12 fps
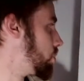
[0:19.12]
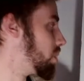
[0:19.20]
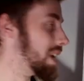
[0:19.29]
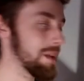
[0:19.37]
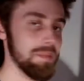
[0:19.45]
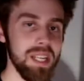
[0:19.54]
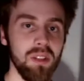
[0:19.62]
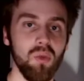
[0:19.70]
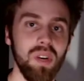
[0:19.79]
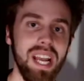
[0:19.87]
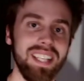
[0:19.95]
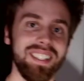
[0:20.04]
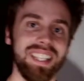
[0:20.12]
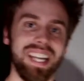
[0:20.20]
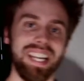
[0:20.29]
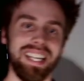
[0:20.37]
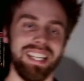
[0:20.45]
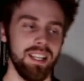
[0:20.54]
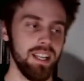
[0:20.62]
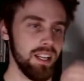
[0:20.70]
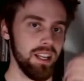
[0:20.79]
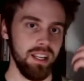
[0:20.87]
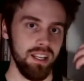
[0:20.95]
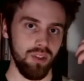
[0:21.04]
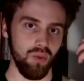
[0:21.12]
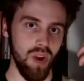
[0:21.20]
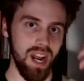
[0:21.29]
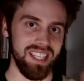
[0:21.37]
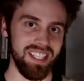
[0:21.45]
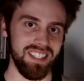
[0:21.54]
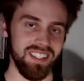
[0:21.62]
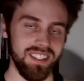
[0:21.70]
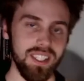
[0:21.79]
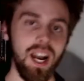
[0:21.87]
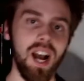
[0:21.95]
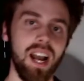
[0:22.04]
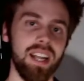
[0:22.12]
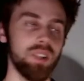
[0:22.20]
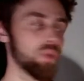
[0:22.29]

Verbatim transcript: what I mean when I say writing is tight,